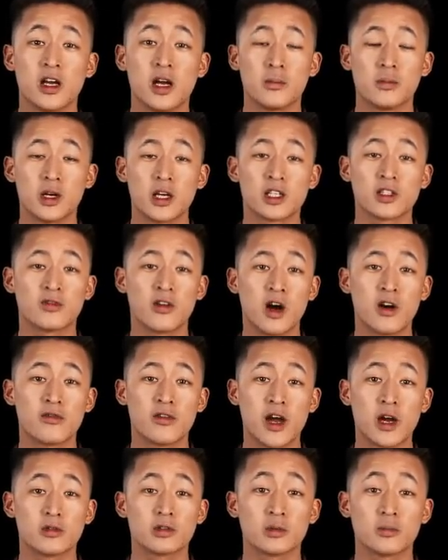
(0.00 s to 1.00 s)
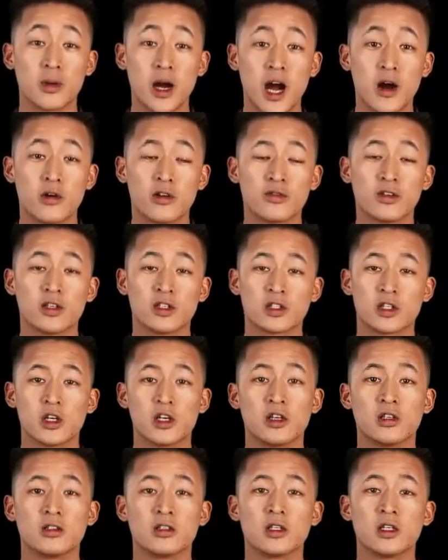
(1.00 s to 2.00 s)
plus 5,000 power for the
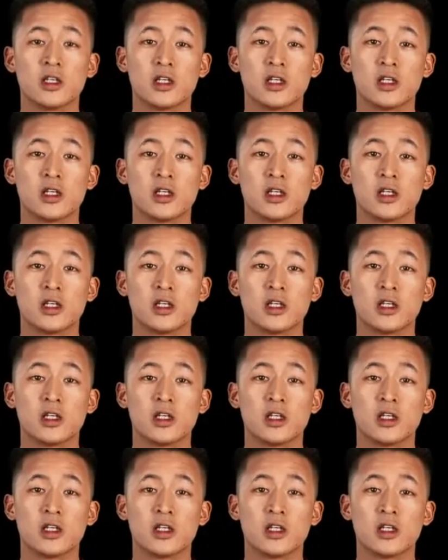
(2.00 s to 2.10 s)
turn.